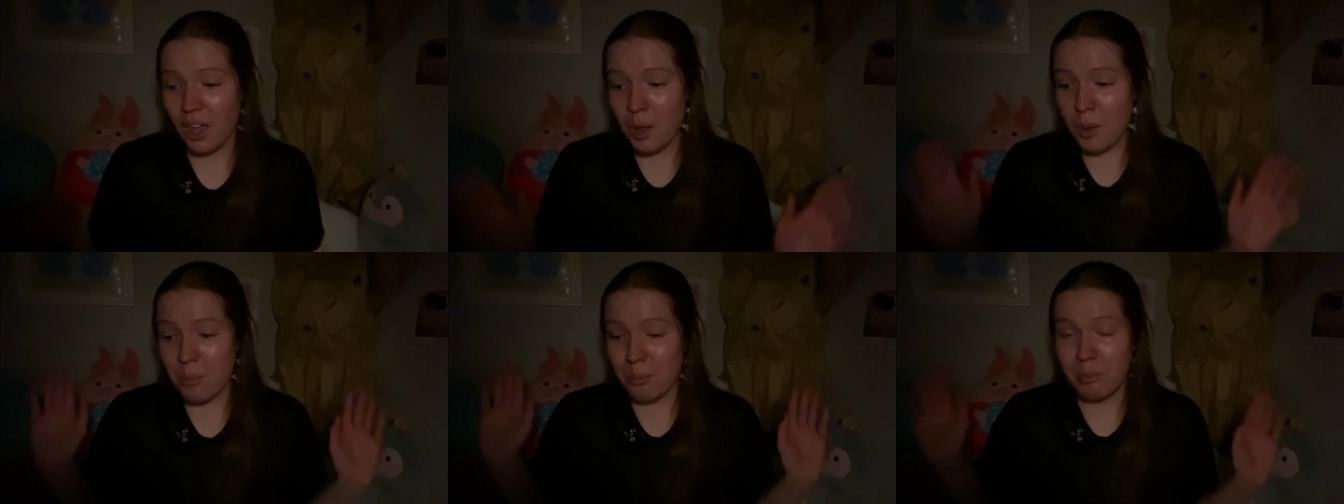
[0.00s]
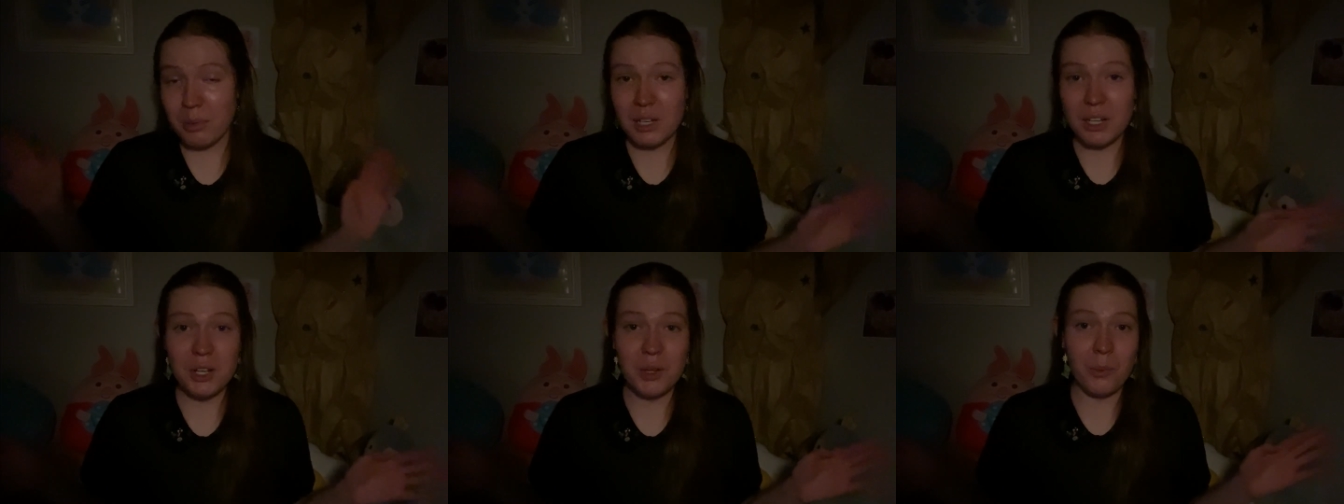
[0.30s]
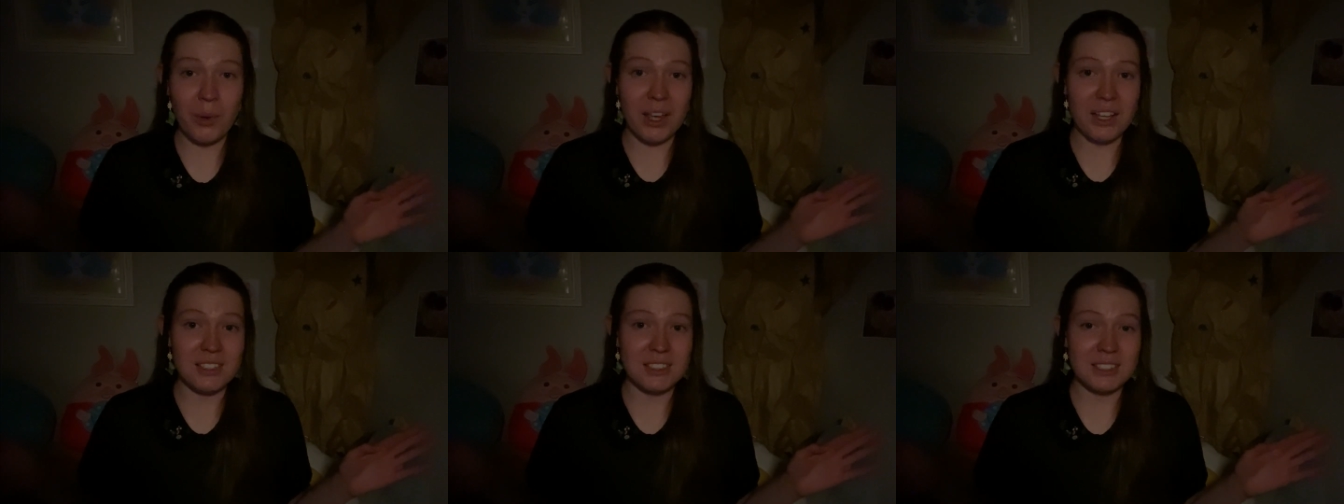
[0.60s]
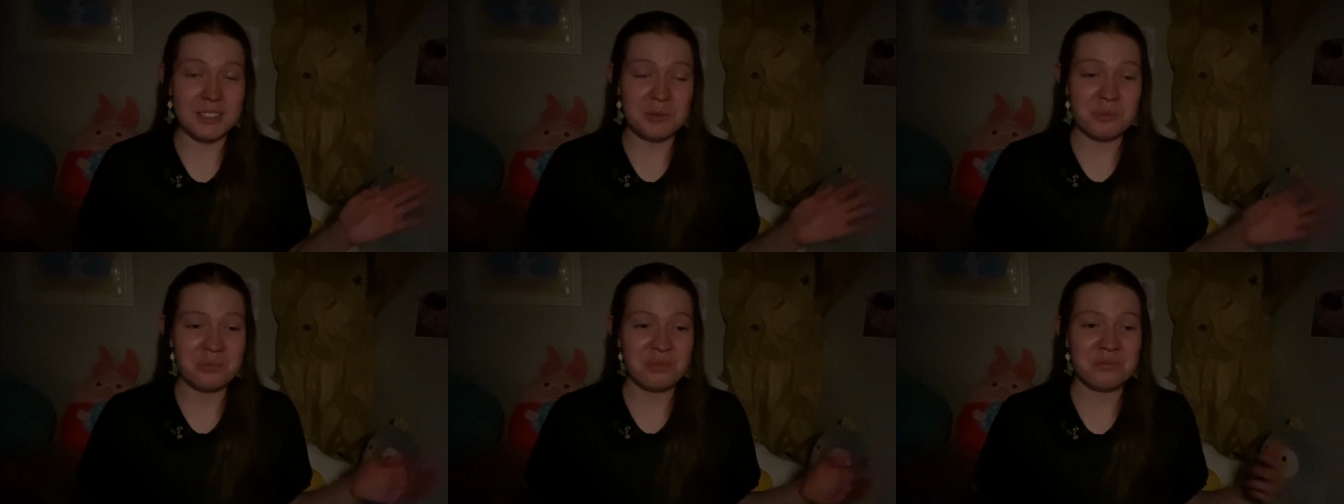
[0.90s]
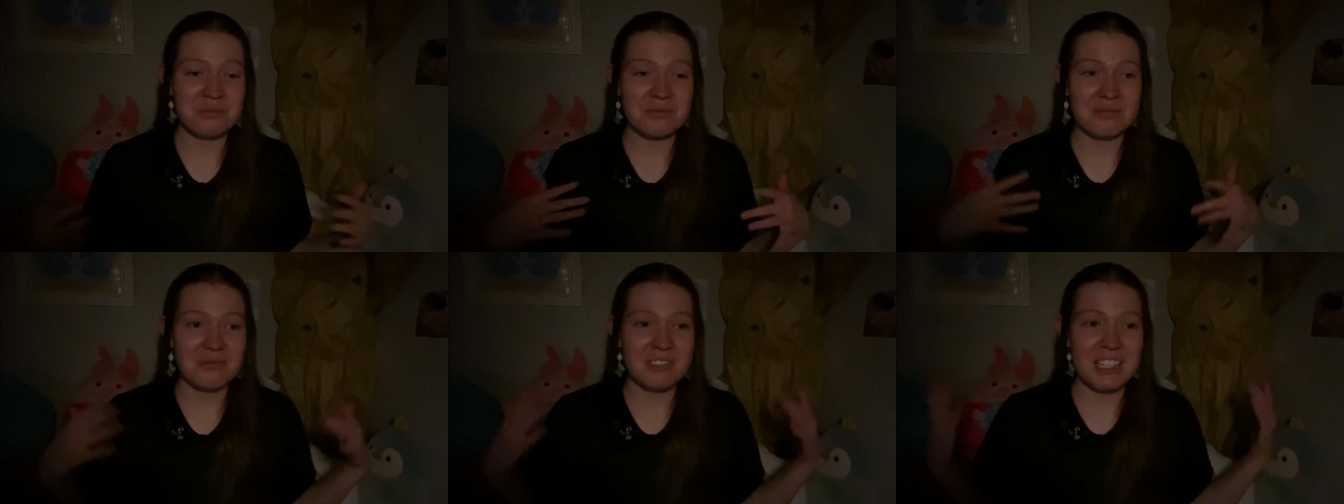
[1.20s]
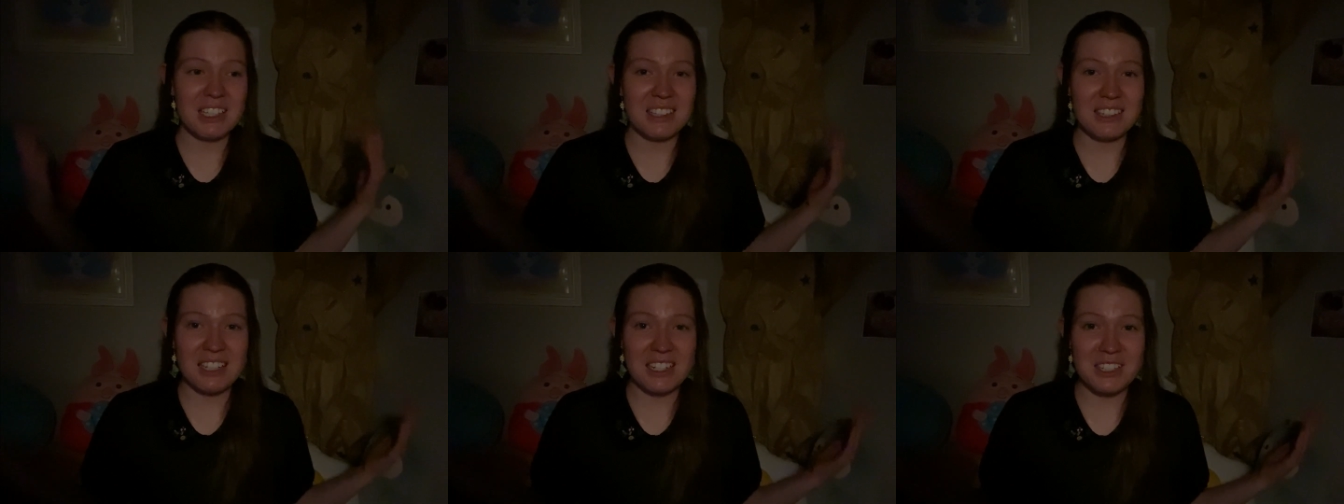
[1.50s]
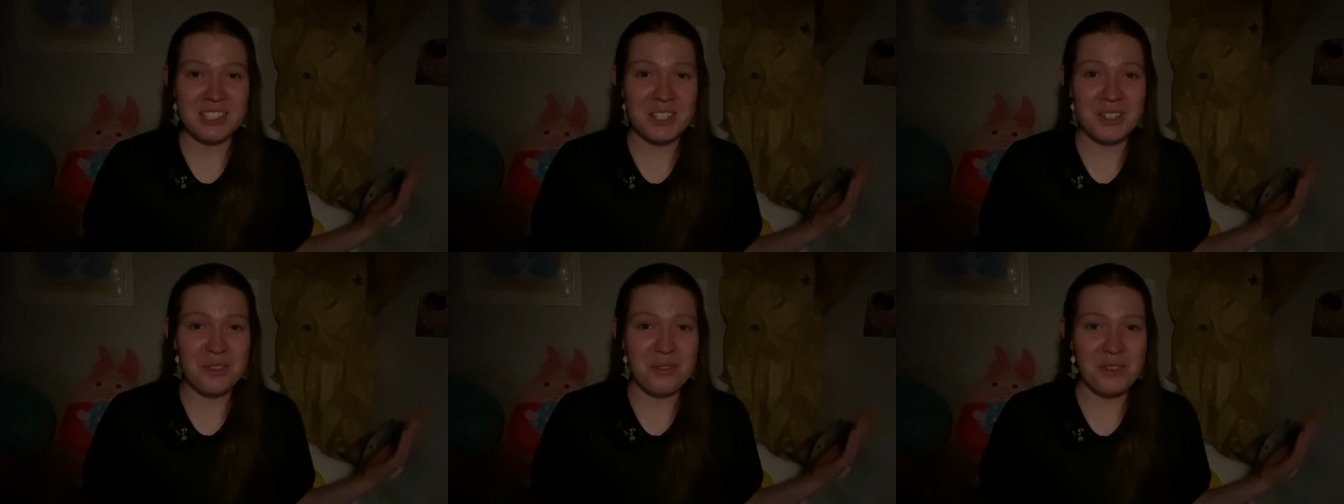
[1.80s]
But anyways, that's
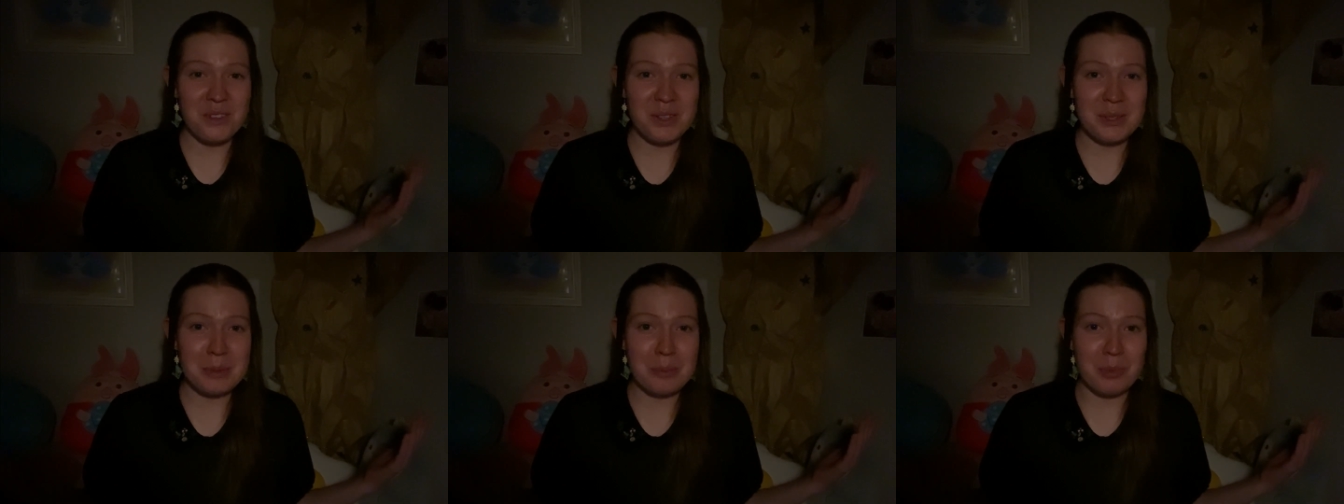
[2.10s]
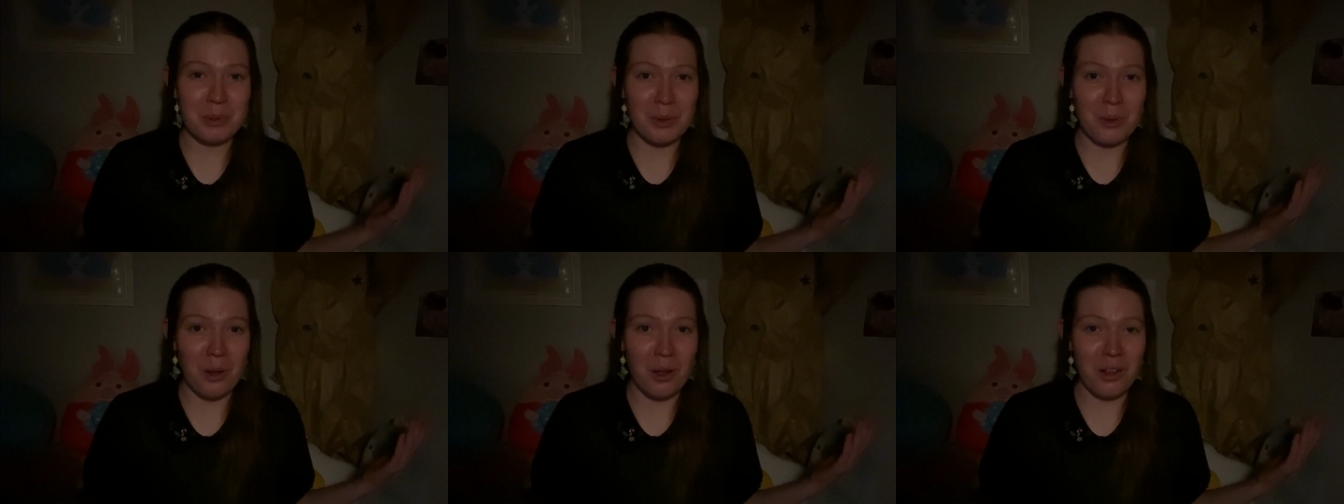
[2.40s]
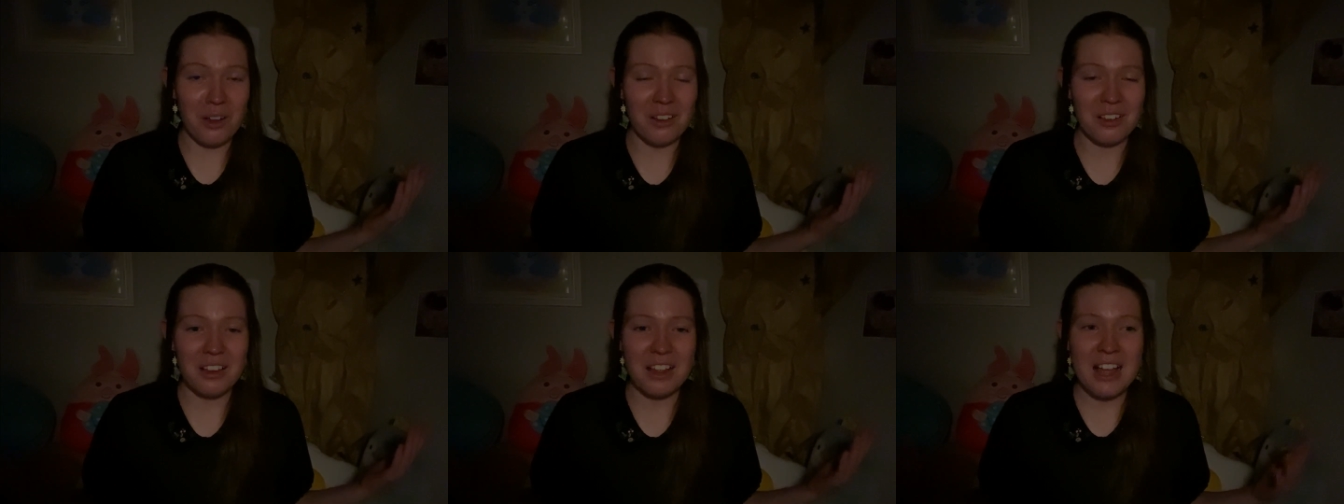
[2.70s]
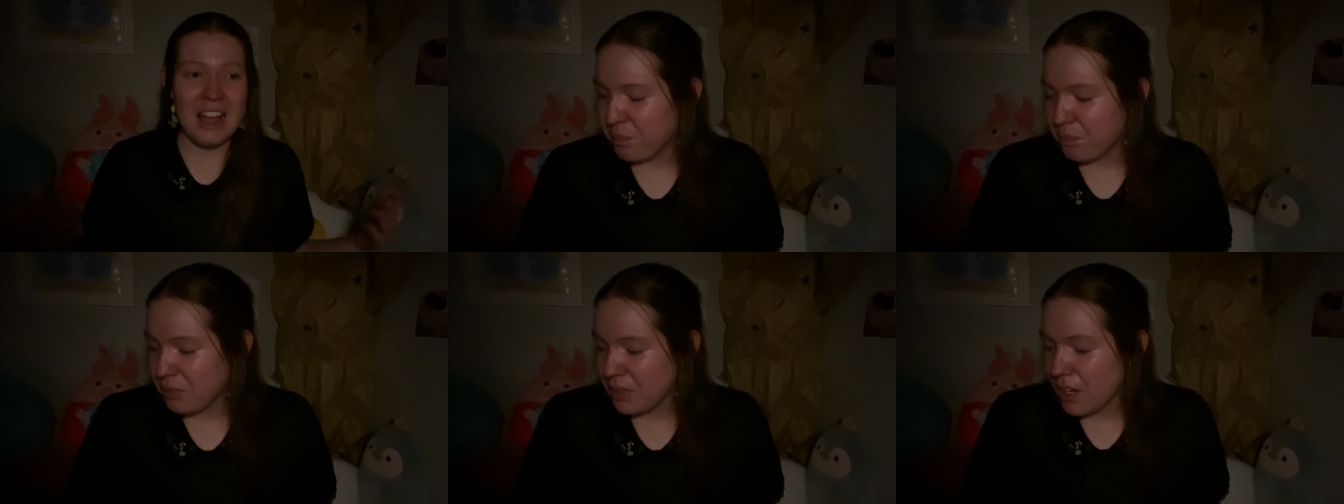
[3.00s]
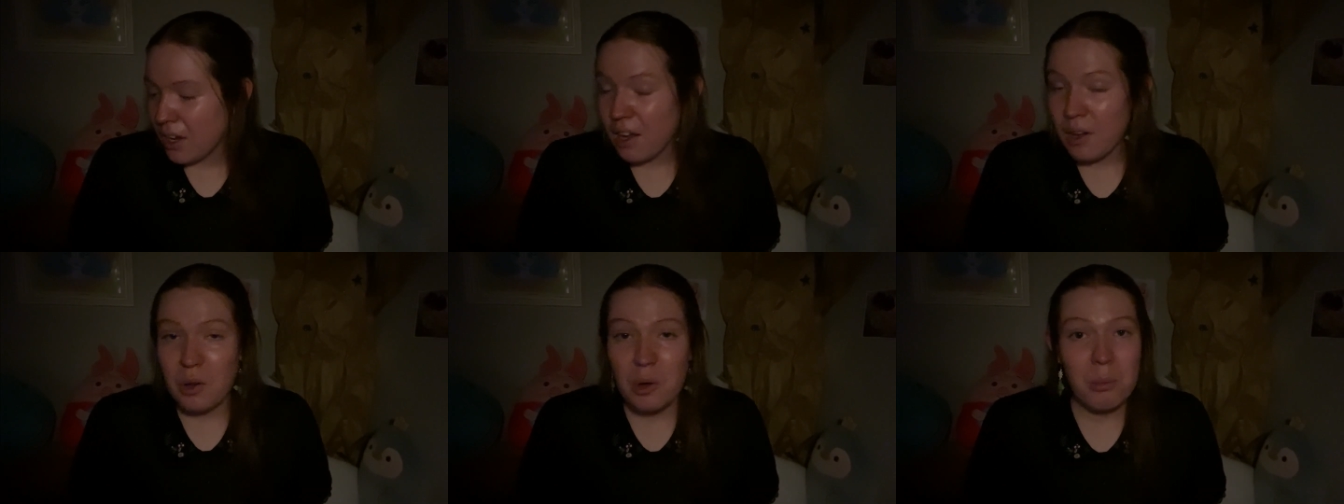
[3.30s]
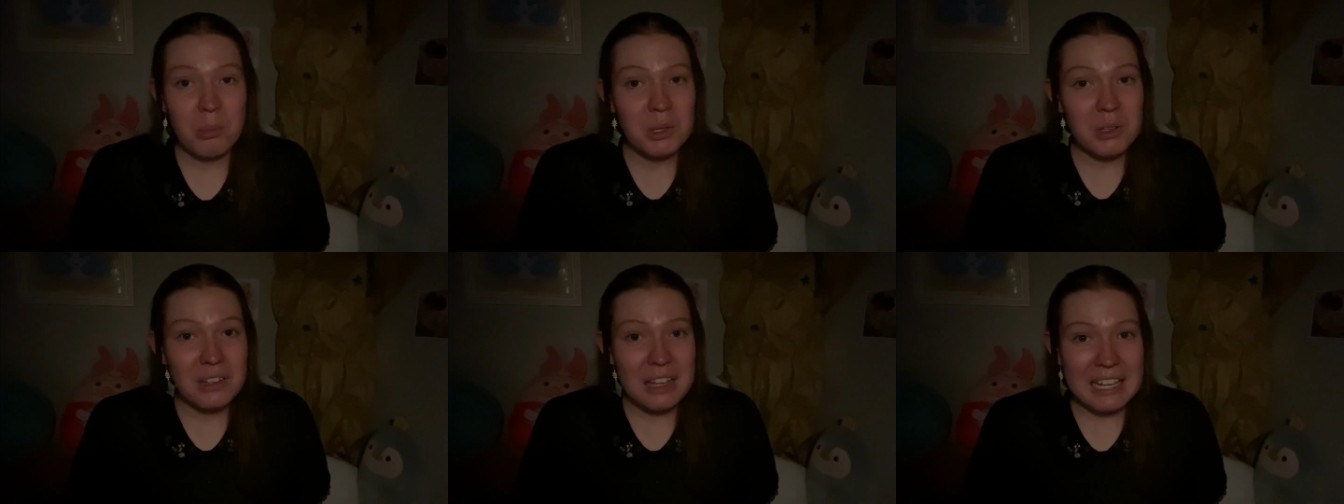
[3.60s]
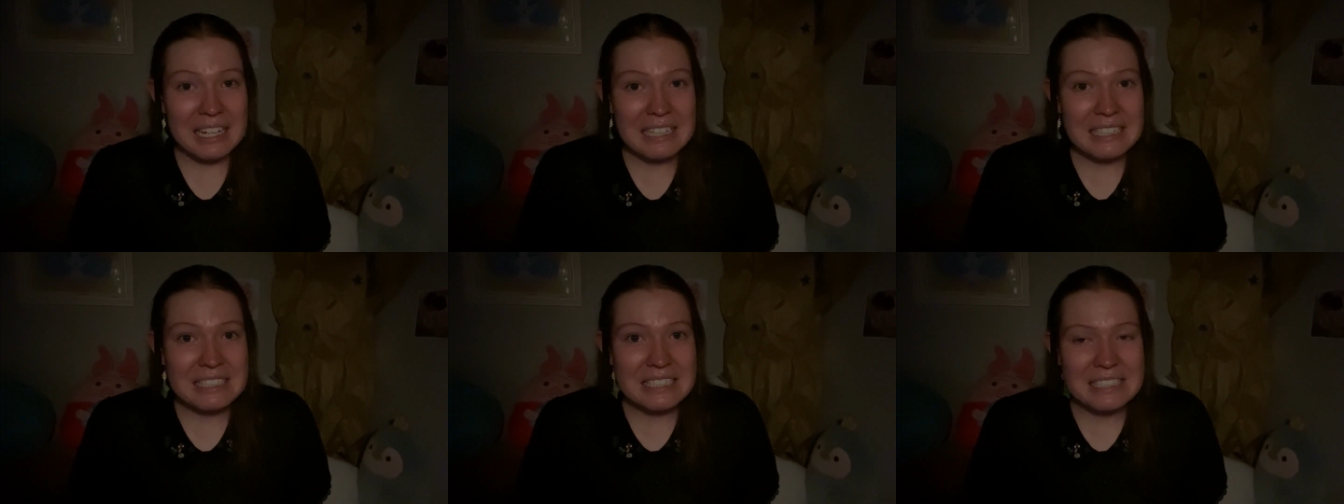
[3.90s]
it for this book haul. I hope you
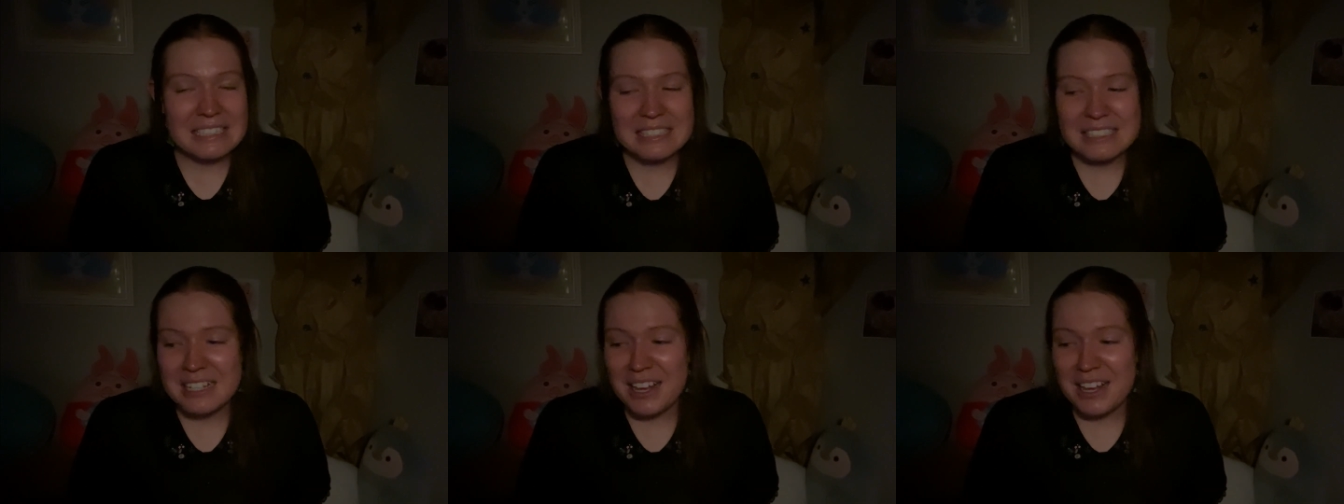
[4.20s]
liked it.